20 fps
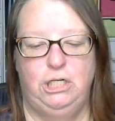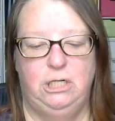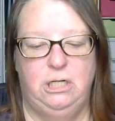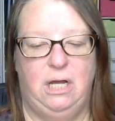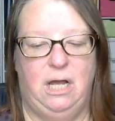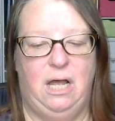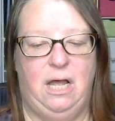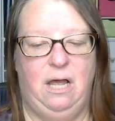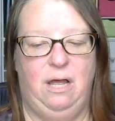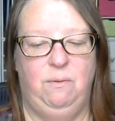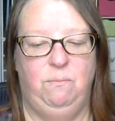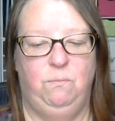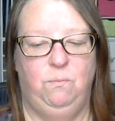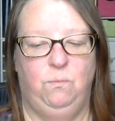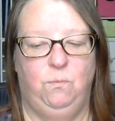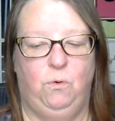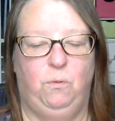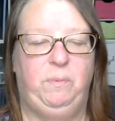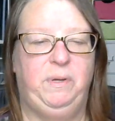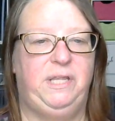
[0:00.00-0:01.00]

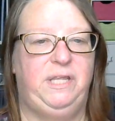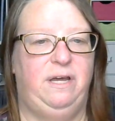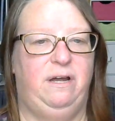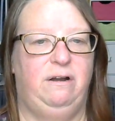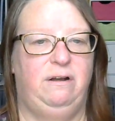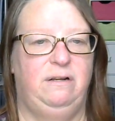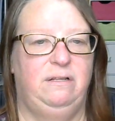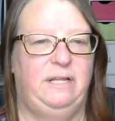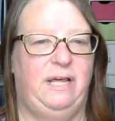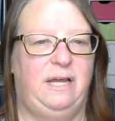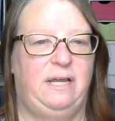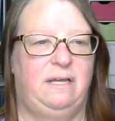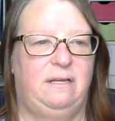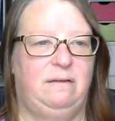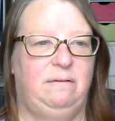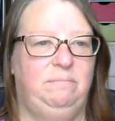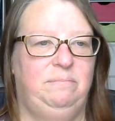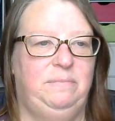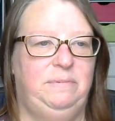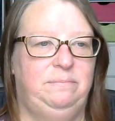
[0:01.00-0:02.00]
We'll be there like
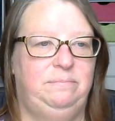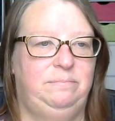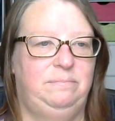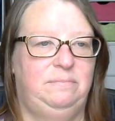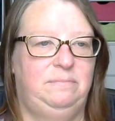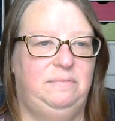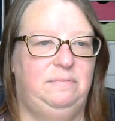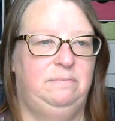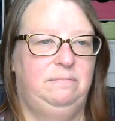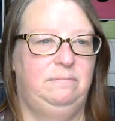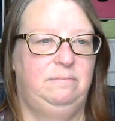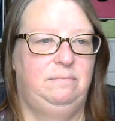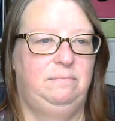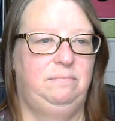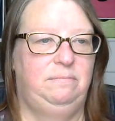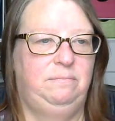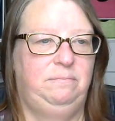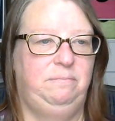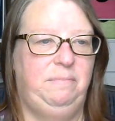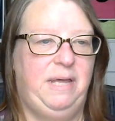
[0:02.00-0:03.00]

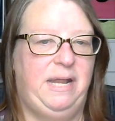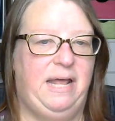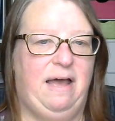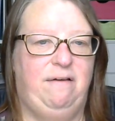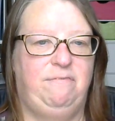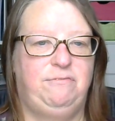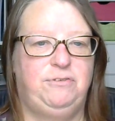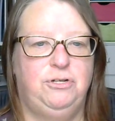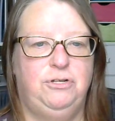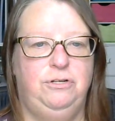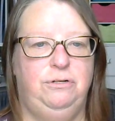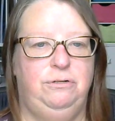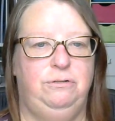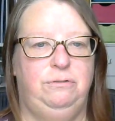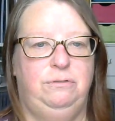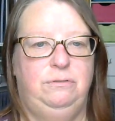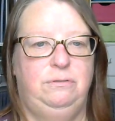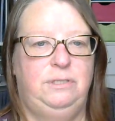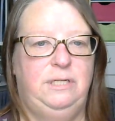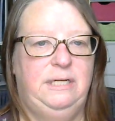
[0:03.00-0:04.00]

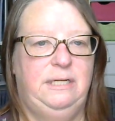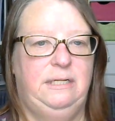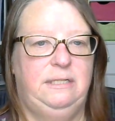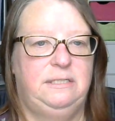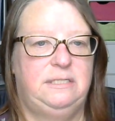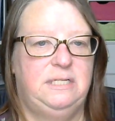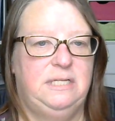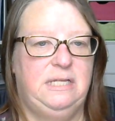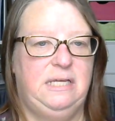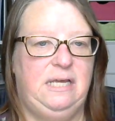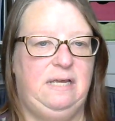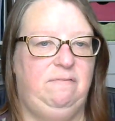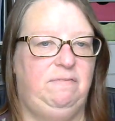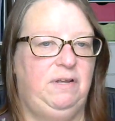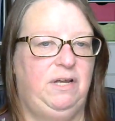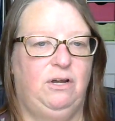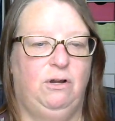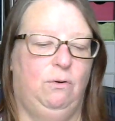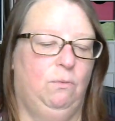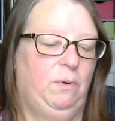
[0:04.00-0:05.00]
mid-afternoon into the
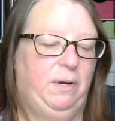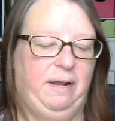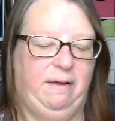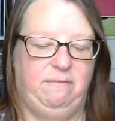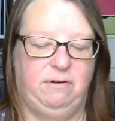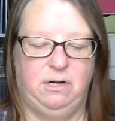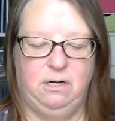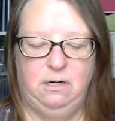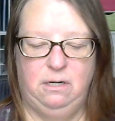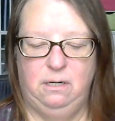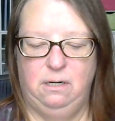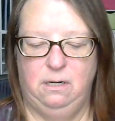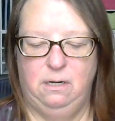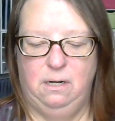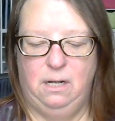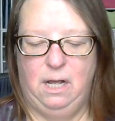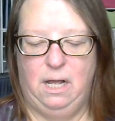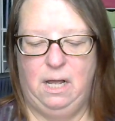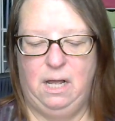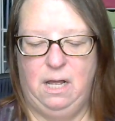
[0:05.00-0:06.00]
evening or whatever.
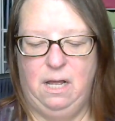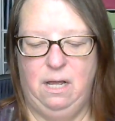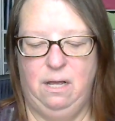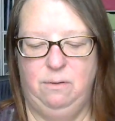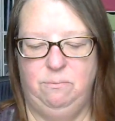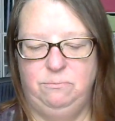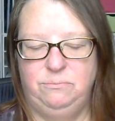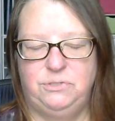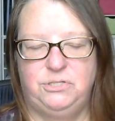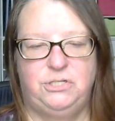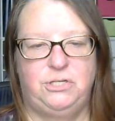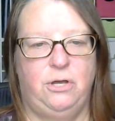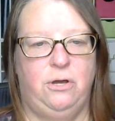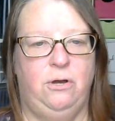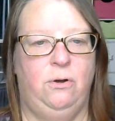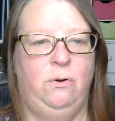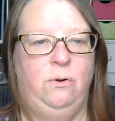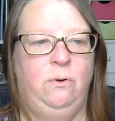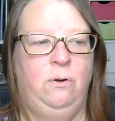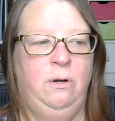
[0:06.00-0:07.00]

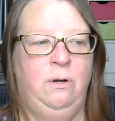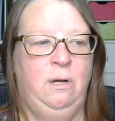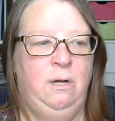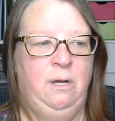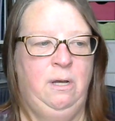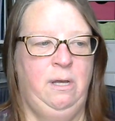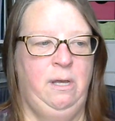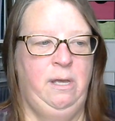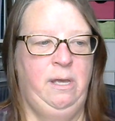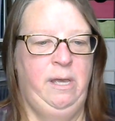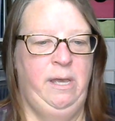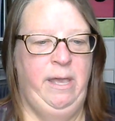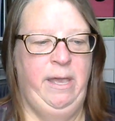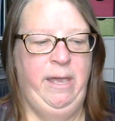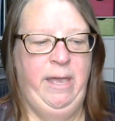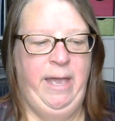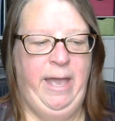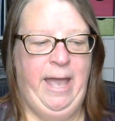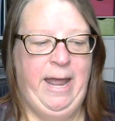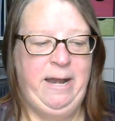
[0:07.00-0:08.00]
So,
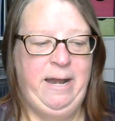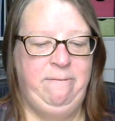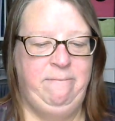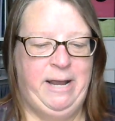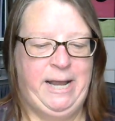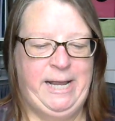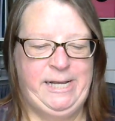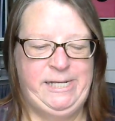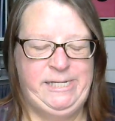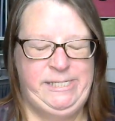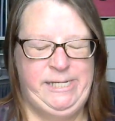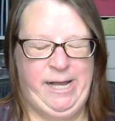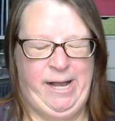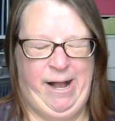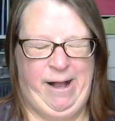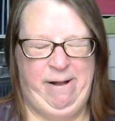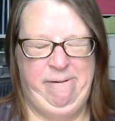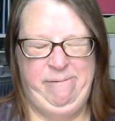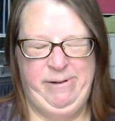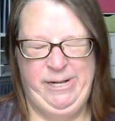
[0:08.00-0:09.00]
anyways,
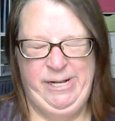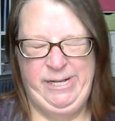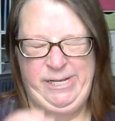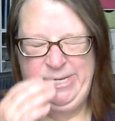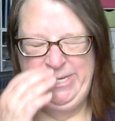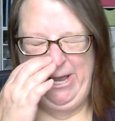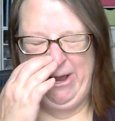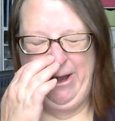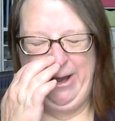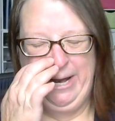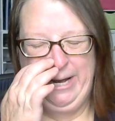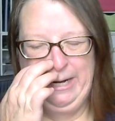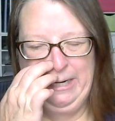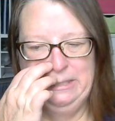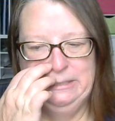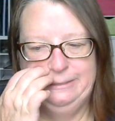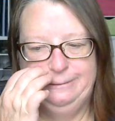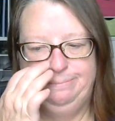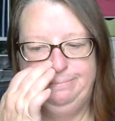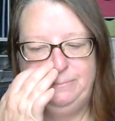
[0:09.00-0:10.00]
sorry.
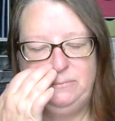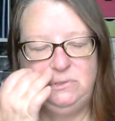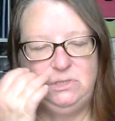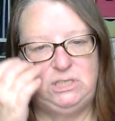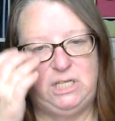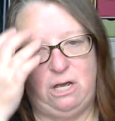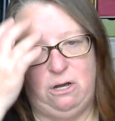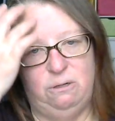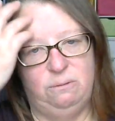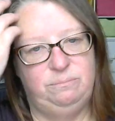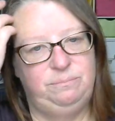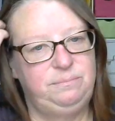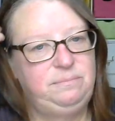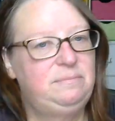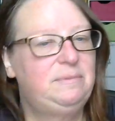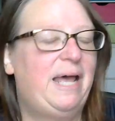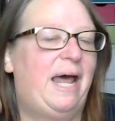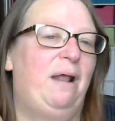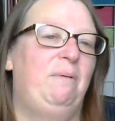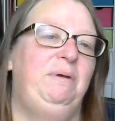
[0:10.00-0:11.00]
So
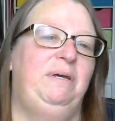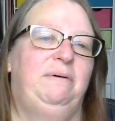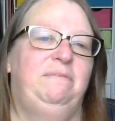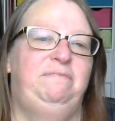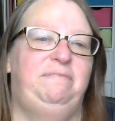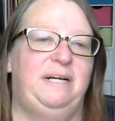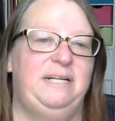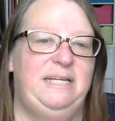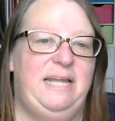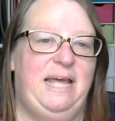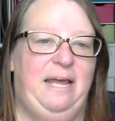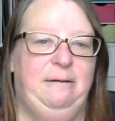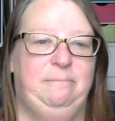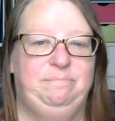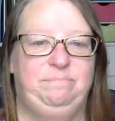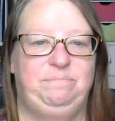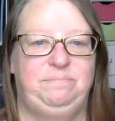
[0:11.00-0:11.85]
that'll be a fun day.